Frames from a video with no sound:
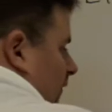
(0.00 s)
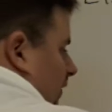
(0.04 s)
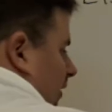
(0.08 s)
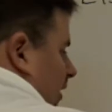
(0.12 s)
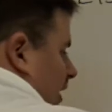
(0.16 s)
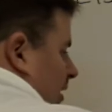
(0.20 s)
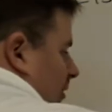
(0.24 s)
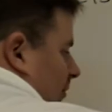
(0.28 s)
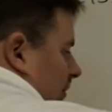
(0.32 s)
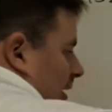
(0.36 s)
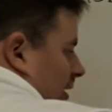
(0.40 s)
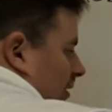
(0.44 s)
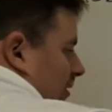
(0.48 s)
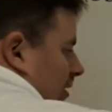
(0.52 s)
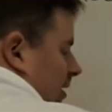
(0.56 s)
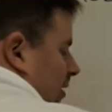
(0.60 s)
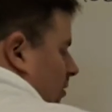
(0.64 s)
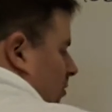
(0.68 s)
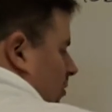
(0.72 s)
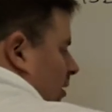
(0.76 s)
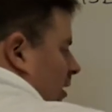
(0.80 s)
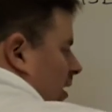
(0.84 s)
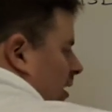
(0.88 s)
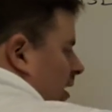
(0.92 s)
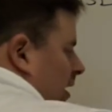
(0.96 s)
flying around
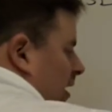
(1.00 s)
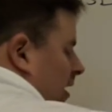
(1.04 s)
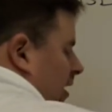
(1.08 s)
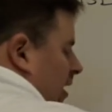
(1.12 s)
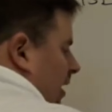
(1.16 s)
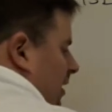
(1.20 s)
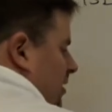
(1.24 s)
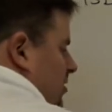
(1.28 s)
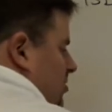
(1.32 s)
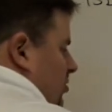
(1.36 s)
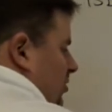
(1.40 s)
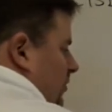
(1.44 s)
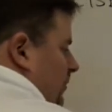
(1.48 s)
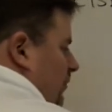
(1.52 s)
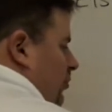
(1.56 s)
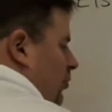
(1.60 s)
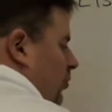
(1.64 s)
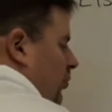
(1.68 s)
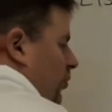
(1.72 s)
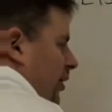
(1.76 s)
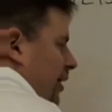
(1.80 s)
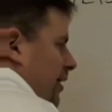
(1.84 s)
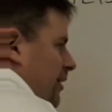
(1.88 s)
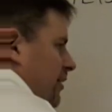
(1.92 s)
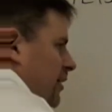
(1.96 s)
here at a certain
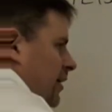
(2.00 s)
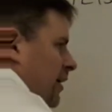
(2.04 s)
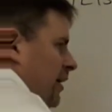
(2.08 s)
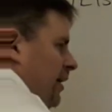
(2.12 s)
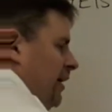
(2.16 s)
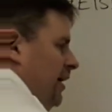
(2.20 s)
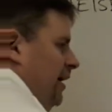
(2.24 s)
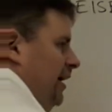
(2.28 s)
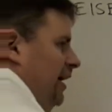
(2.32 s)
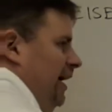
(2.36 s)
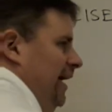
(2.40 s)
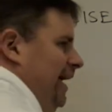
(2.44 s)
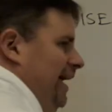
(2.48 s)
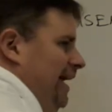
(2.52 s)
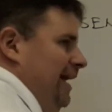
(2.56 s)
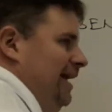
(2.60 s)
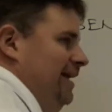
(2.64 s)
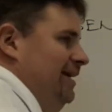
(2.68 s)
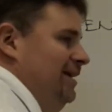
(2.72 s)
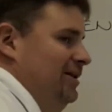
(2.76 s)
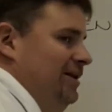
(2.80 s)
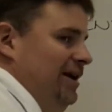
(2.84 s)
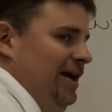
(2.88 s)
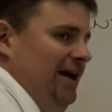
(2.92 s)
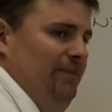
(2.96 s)
point
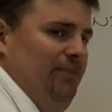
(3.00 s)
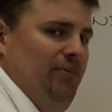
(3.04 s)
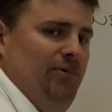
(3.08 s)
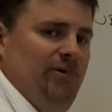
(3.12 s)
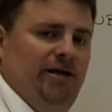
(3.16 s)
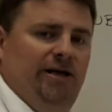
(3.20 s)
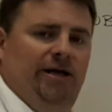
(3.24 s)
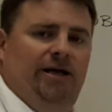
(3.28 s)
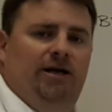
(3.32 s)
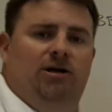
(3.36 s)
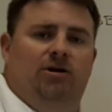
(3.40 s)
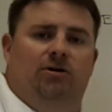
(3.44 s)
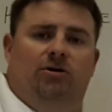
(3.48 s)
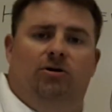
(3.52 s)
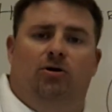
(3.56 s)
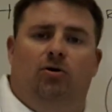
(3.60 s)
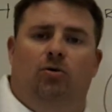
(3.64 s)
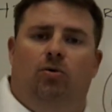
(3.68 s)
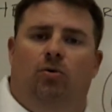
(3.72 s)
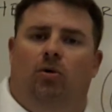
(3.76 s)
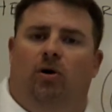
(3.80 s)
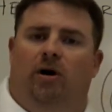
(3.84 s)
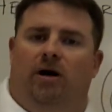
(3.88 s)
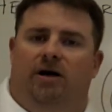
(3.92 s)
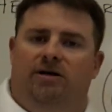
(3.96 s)
in that particular
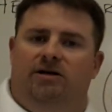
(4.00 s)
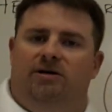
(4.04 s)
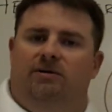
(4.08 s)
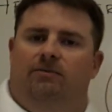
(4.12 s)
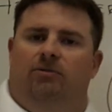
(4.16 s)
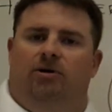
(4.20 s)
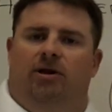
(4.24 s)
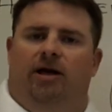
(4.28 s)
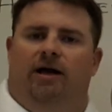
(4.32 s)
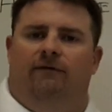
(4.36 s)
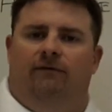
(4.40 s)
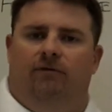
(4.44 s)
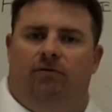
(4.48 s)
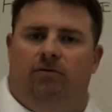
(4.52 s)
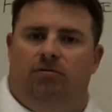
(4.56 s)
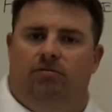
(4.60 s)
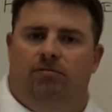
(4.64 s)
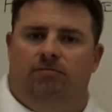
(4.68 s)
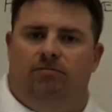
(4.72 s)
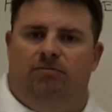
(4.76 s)
quantum level.